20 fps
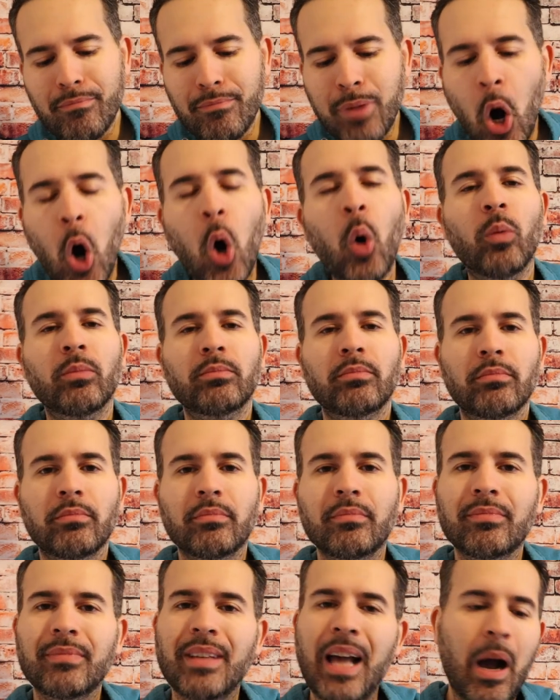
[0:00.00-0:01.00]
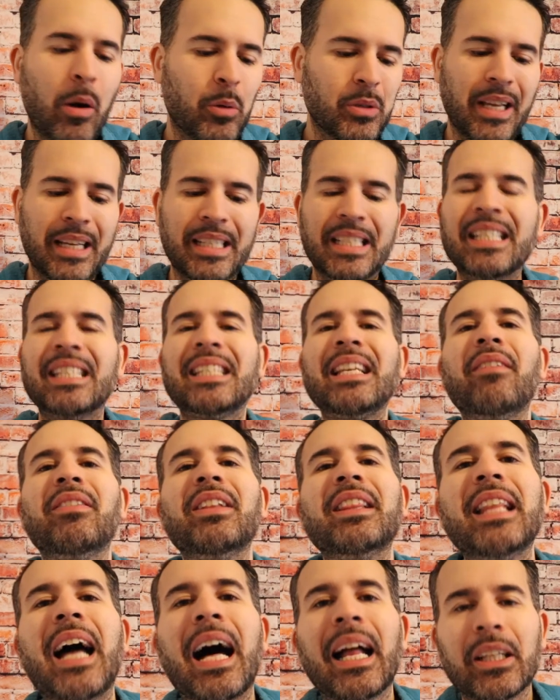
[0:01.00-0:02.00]
Boom. That was like
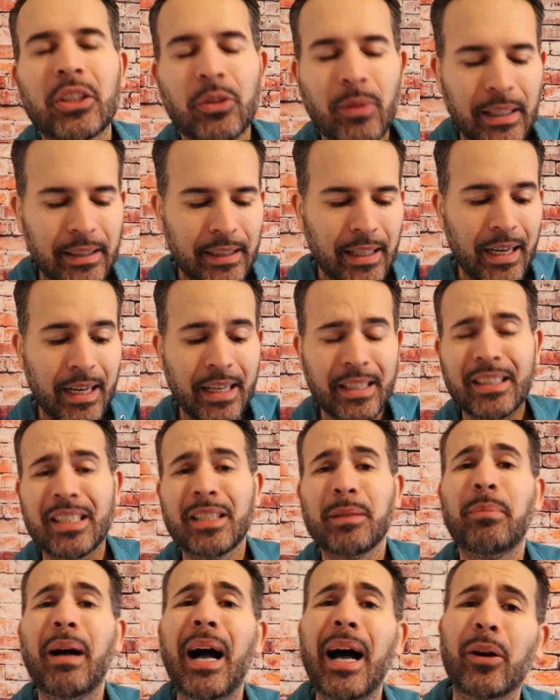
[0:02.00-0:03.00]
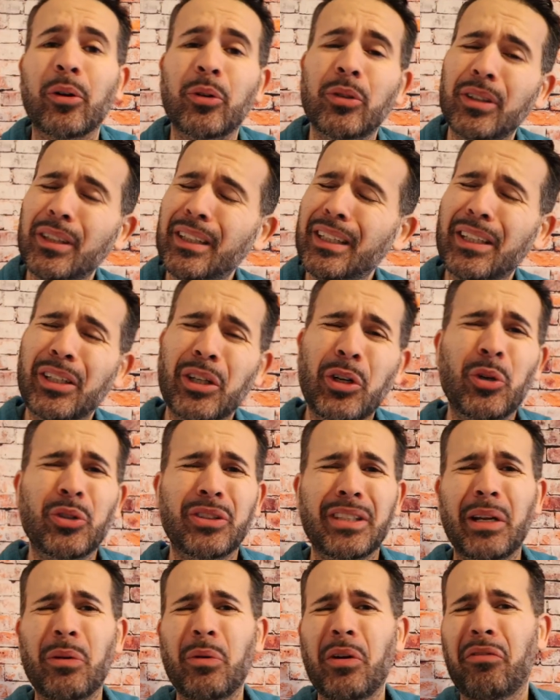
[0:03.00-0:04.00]
$7 right there, cause this bottle
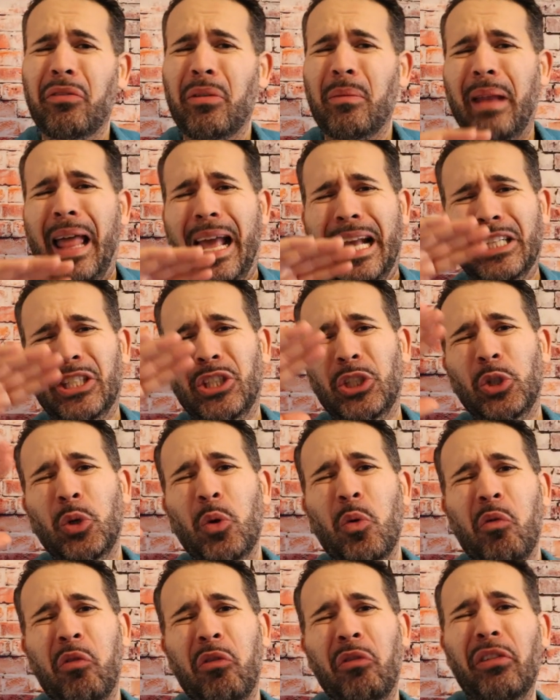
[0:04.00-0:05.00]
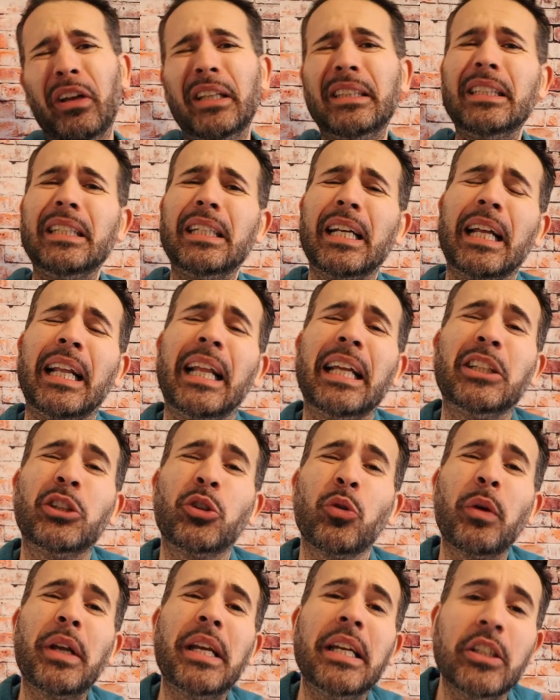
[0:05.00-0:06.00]
goes anywhere from like $2.50 to like
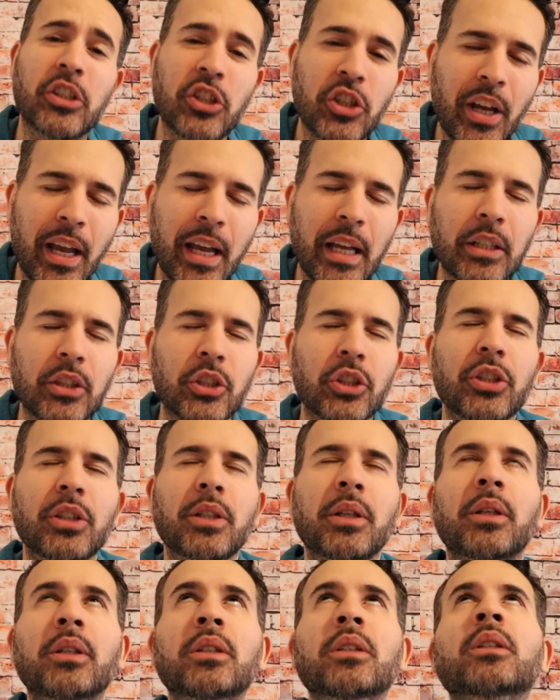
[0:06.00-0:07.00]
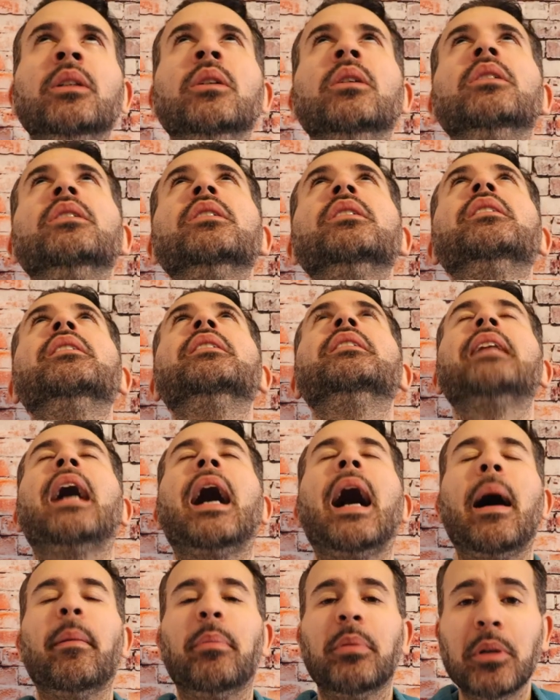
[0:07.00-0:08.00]
$3 and change.
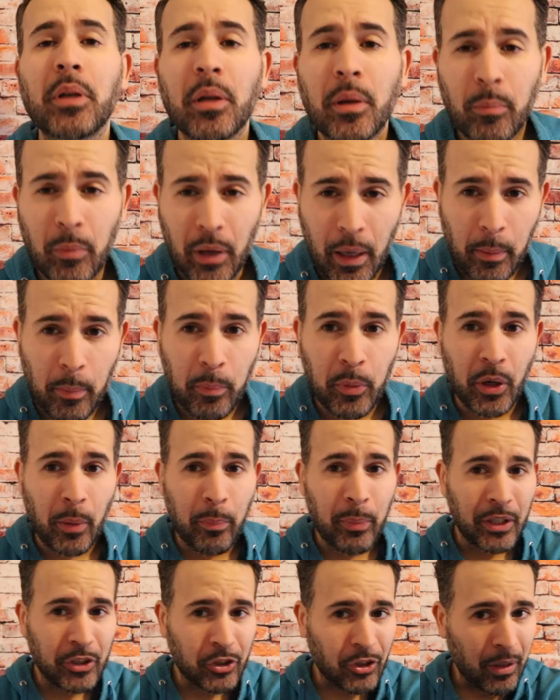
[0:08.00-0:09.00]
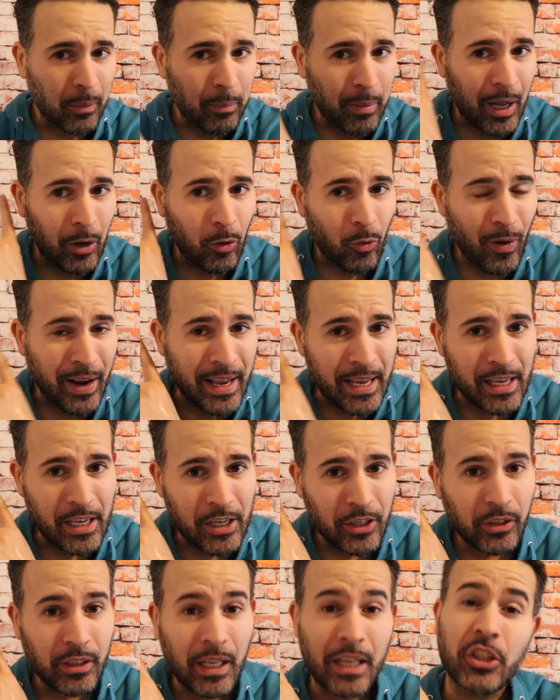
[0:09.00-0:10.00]
Stop. But I'm gonna put a picture of the bottle right
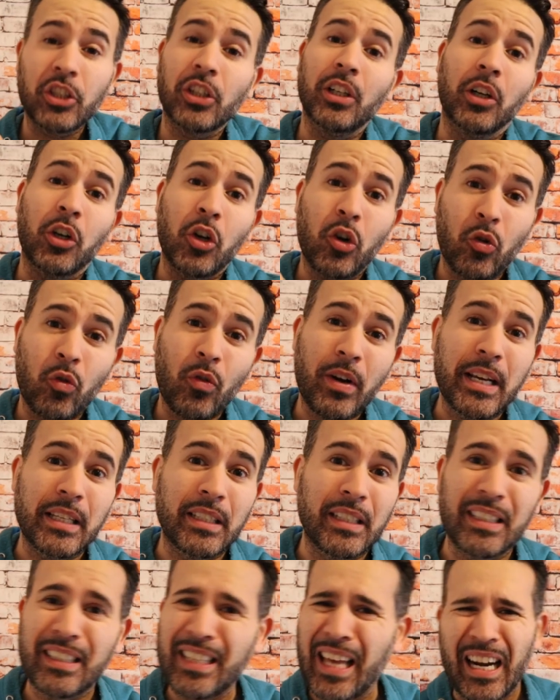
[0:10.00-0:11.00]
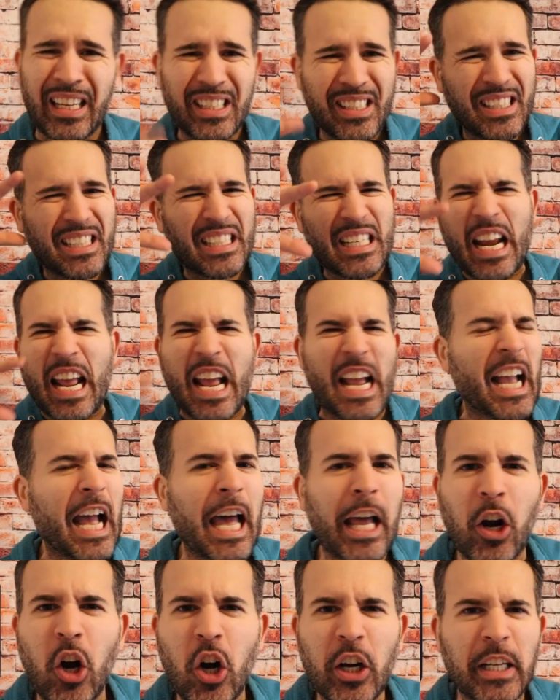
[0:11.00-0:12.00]
here. That shit look crazy. It's got a snake
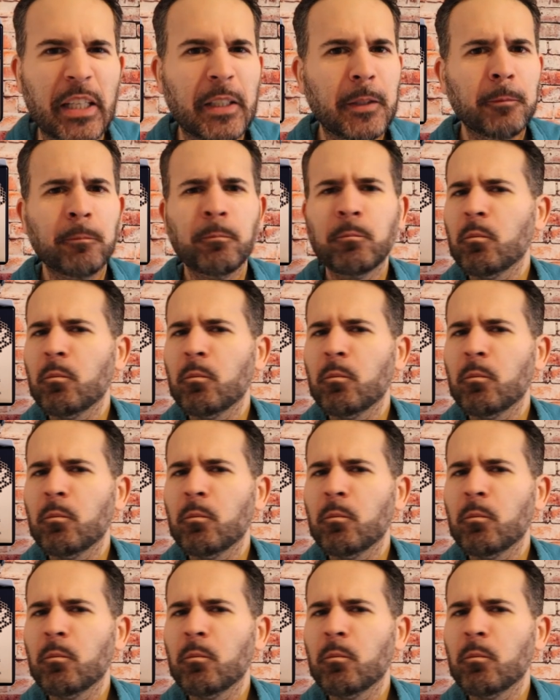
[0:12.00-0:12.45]
head on it.